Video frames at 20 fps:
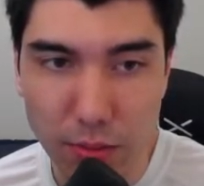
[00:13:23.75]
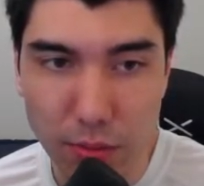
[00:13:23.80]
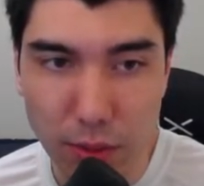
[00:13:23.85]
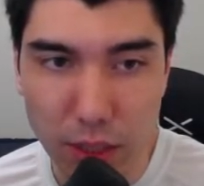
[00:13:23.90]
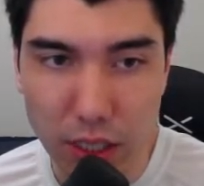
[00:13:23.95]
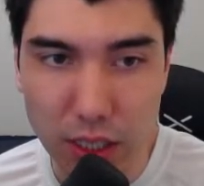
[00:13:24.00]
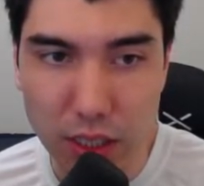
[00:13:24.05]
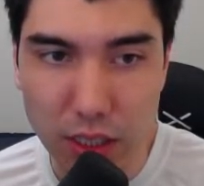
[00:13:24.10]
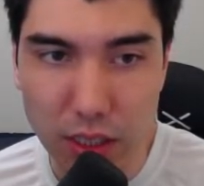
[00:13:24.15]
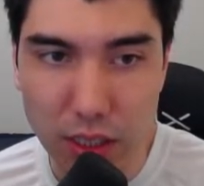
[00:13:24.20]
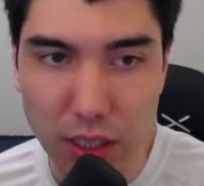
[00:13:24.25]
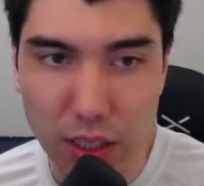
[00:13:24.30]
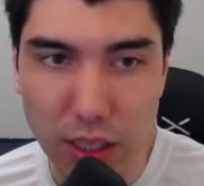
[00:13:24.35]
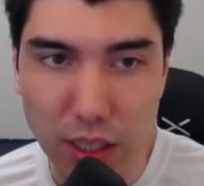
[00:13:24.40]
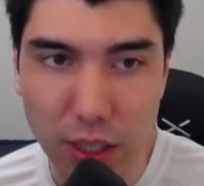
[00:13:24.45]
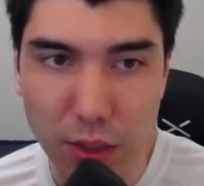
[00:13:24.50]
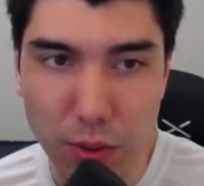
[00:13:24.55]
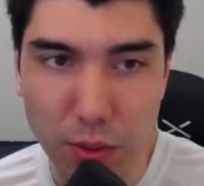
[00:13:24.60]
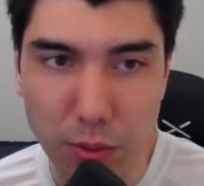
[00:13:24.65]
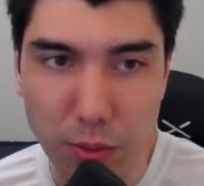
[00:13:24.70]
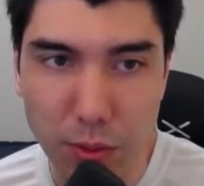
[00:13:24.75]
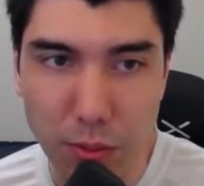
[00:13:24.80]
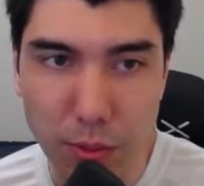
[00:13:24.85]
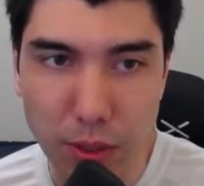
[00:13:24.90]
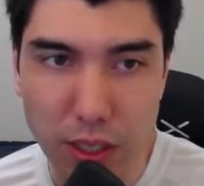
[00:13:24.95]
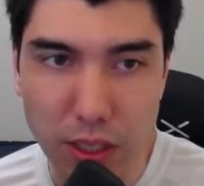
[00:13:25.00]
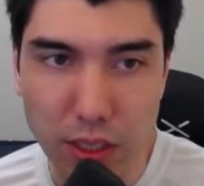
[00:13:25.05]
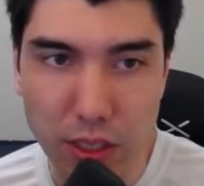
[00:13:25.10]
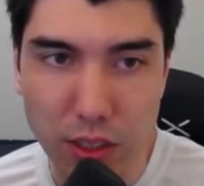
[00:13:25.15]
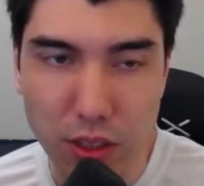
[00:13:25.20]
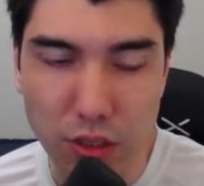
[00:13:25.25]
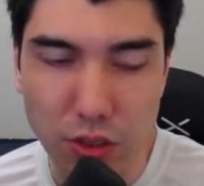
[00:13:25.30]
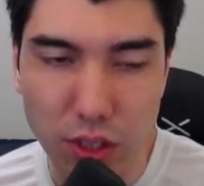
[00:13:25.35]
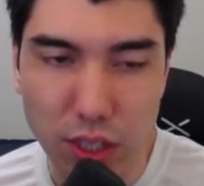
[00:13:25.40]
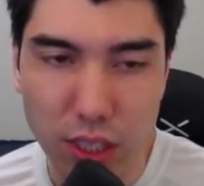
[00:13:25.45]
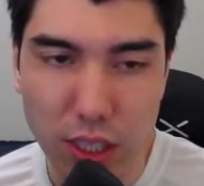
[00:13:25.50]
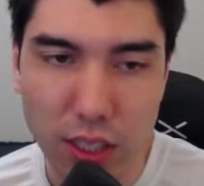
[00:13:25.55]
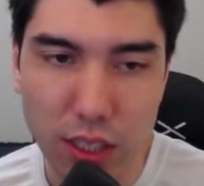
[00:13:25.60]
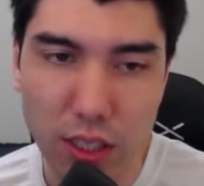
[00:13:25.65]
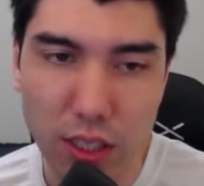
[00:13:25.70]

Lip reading: because then the knight would be pinned to the rook.